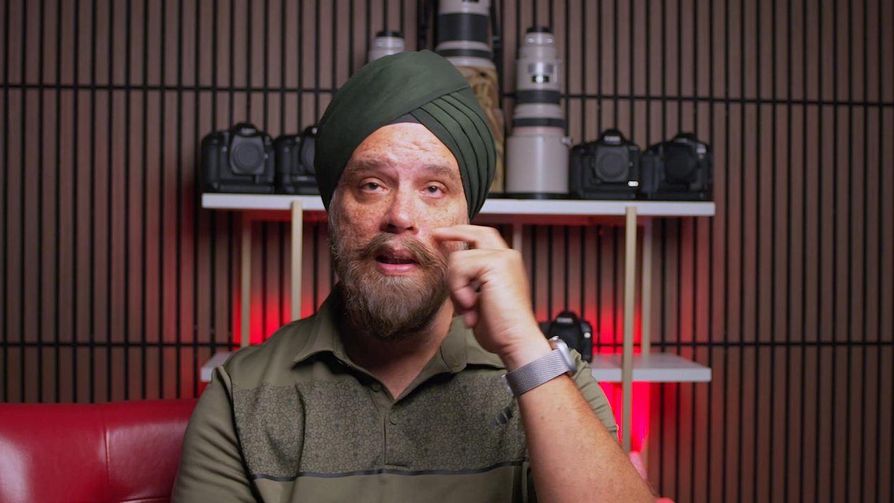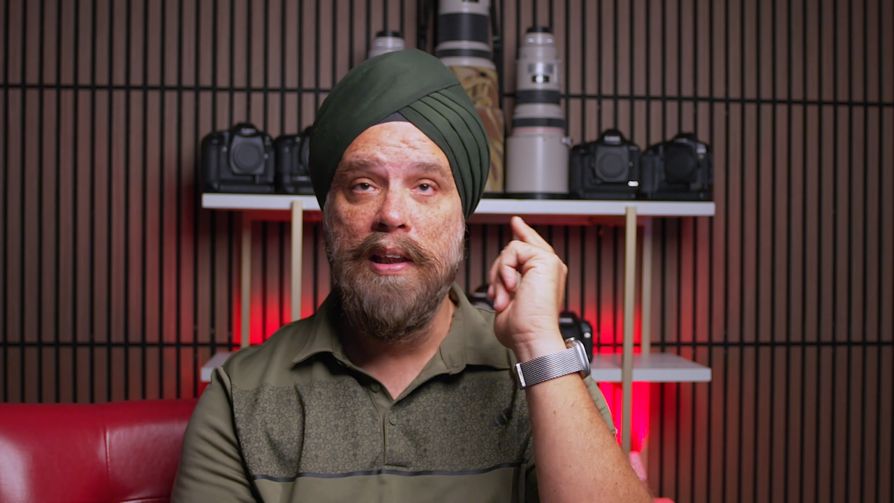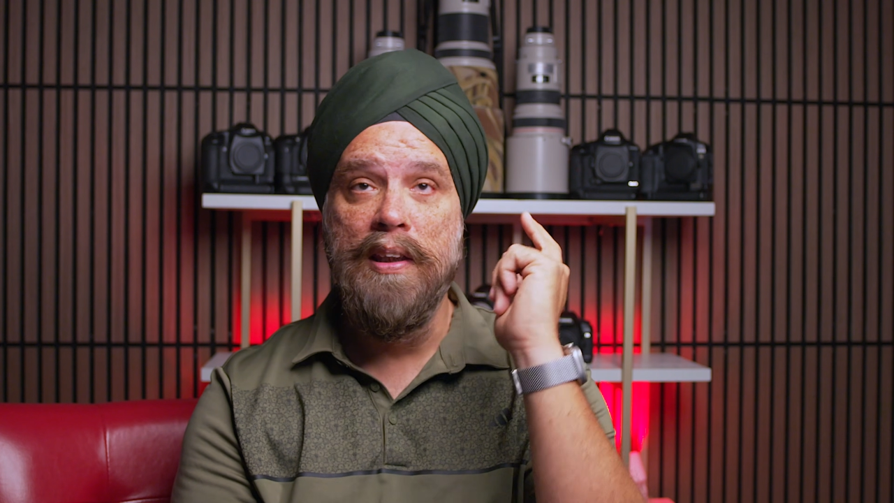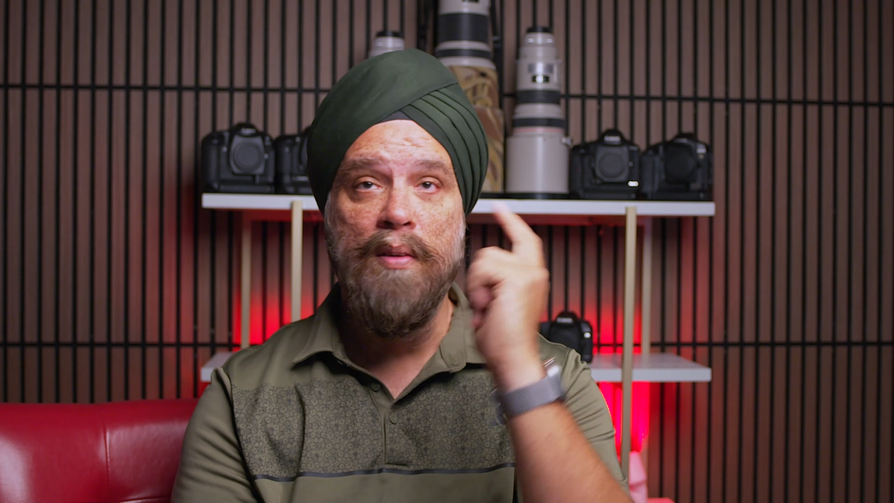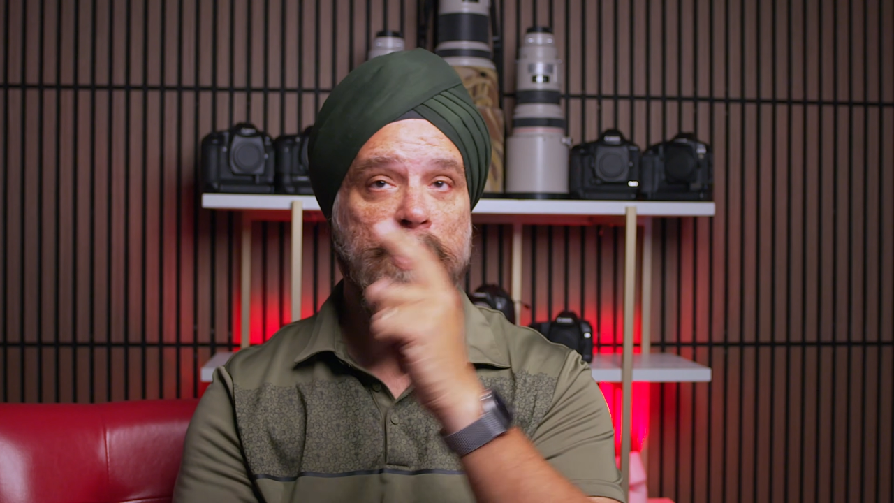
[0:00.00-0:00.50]

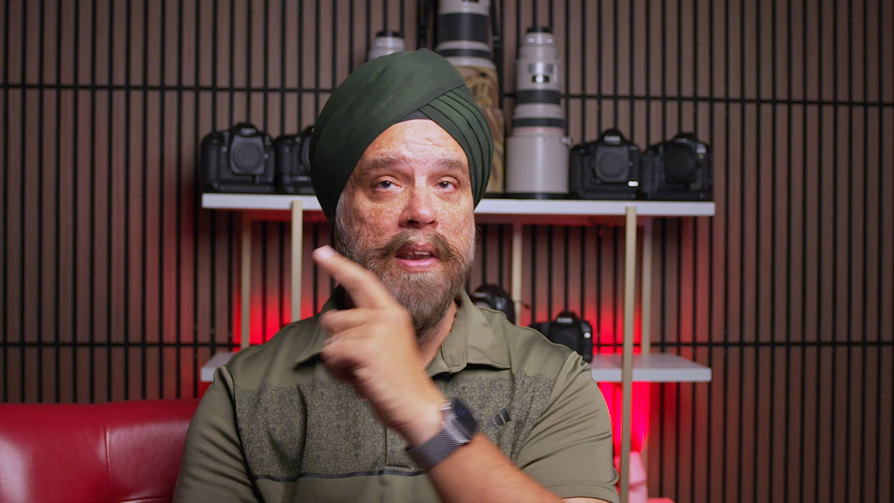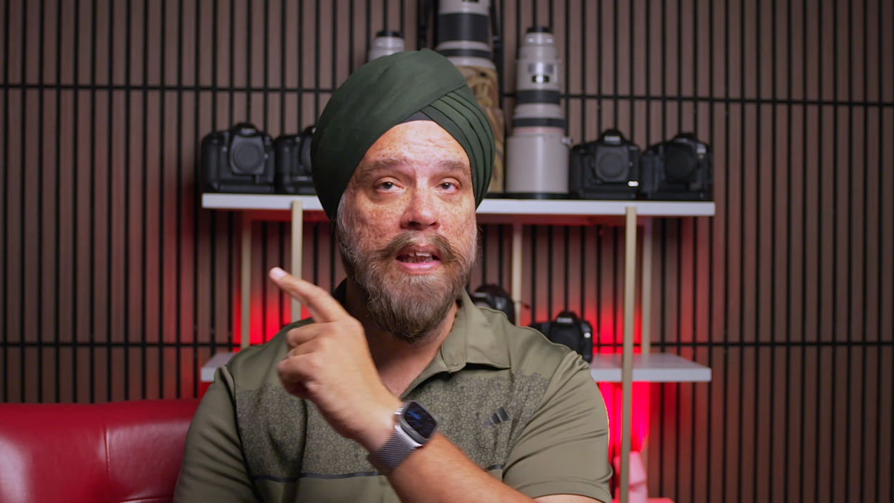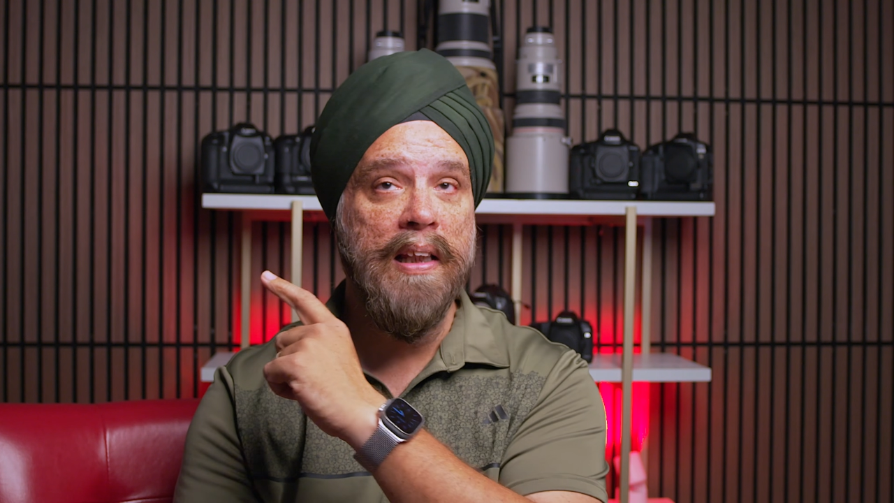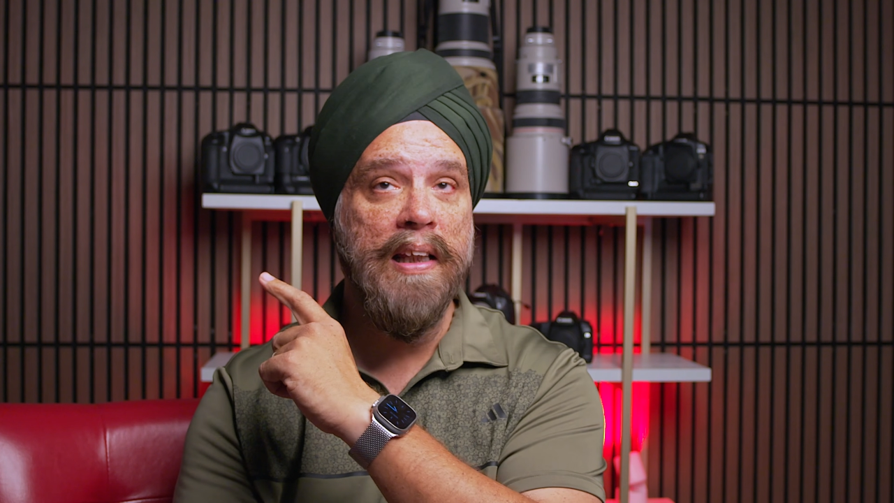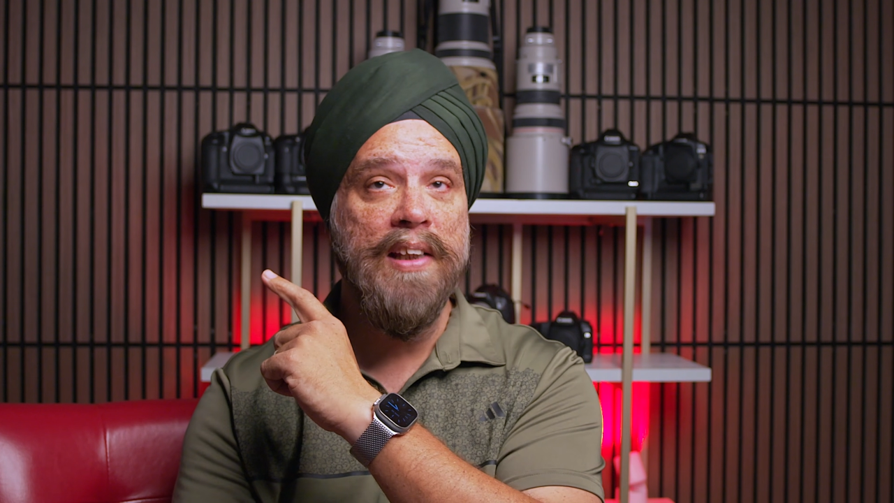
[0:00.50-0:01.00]
And the
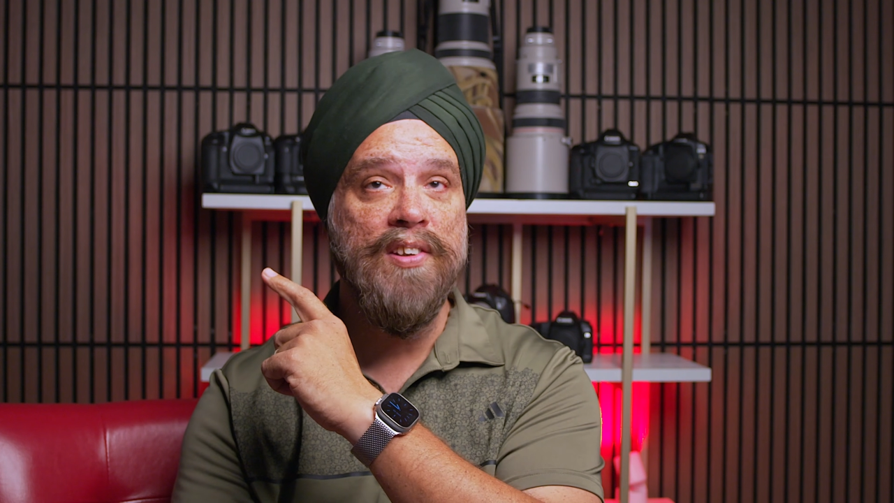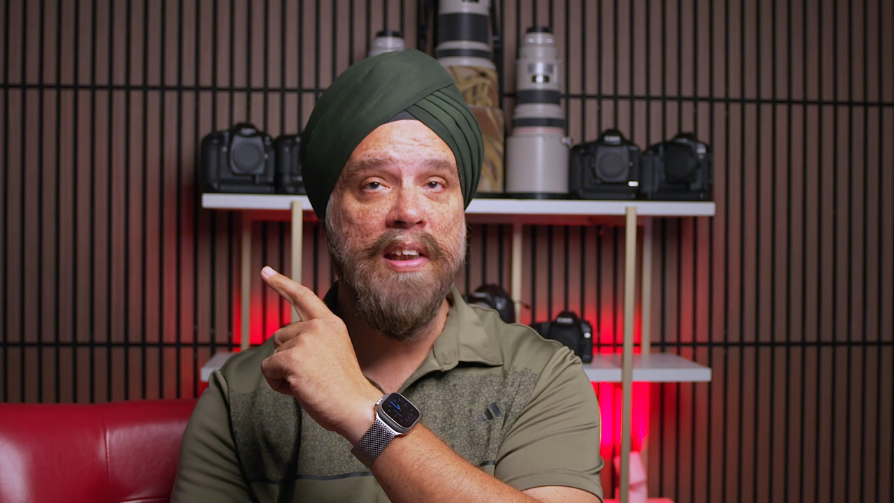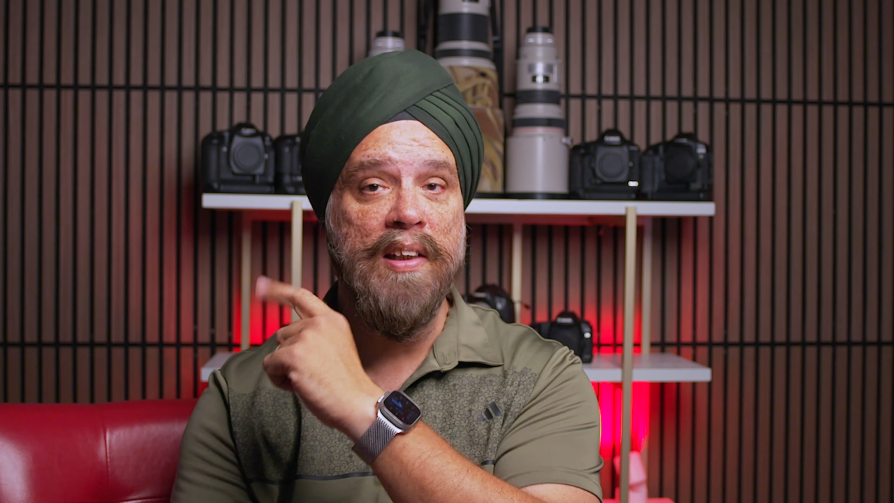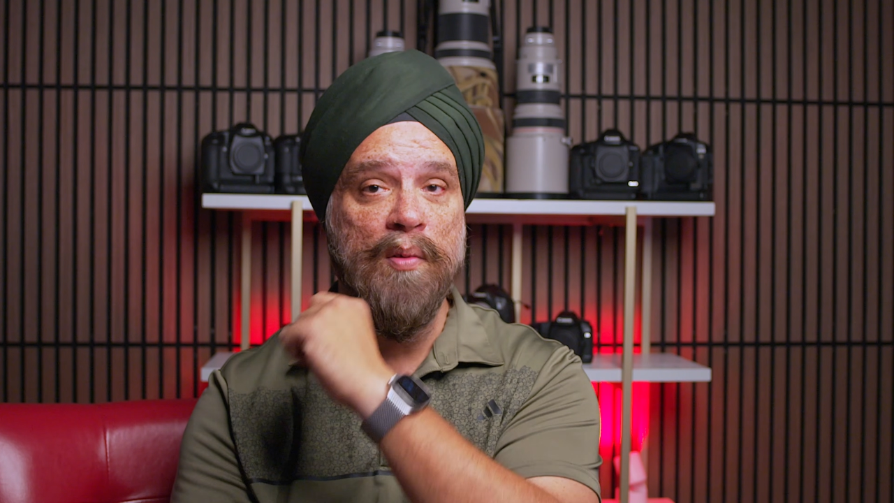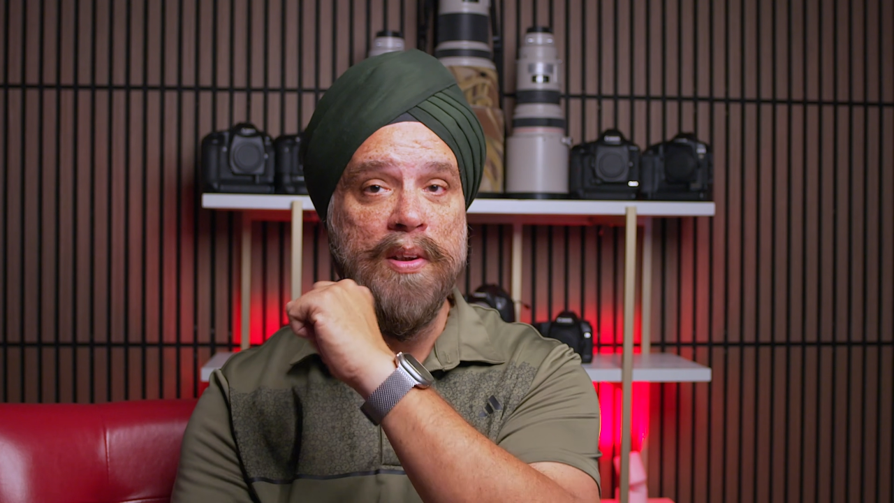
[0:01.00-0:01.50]
1D
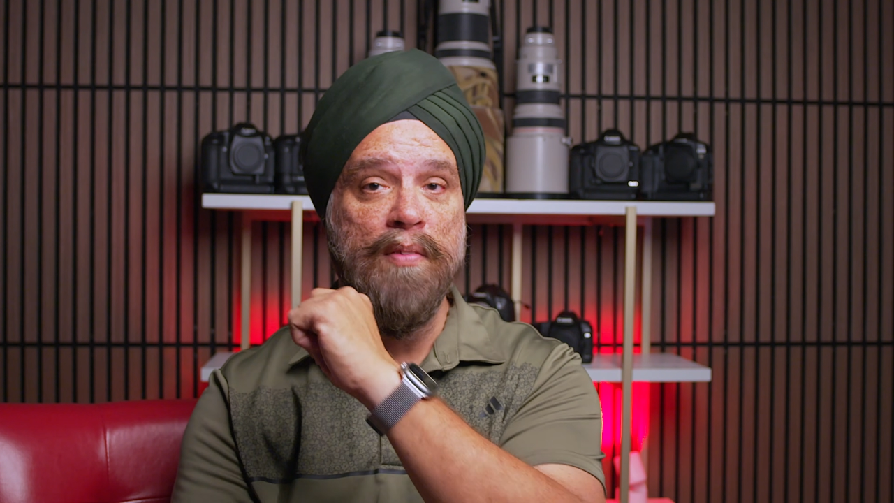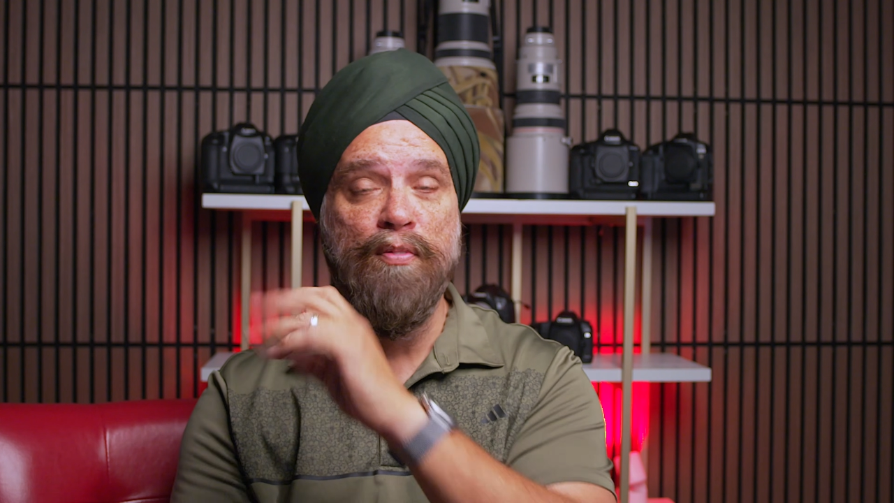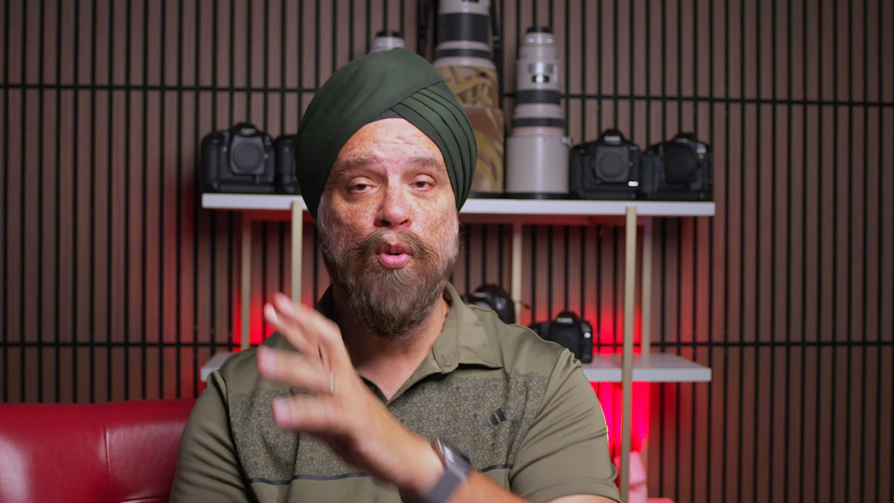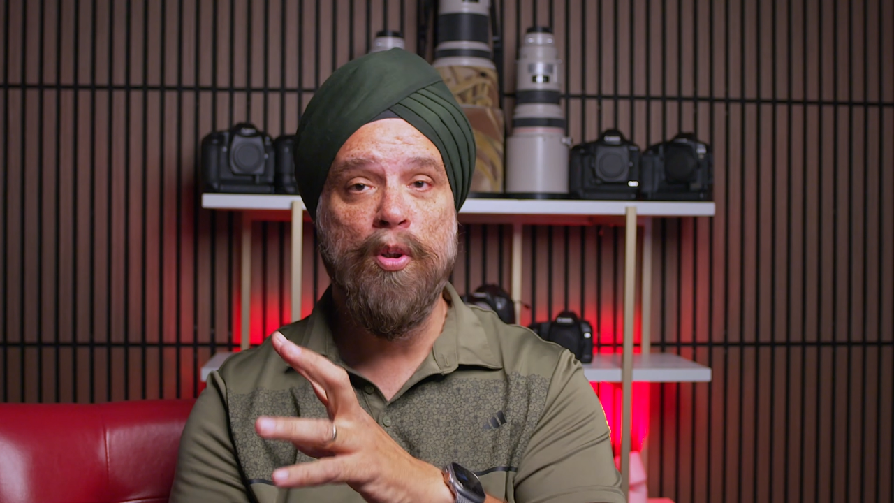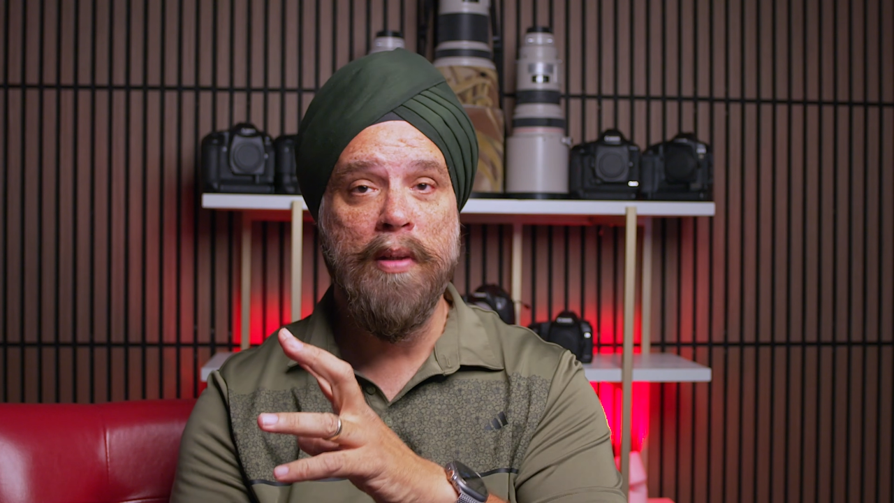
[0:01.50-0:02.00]
Classic was a 4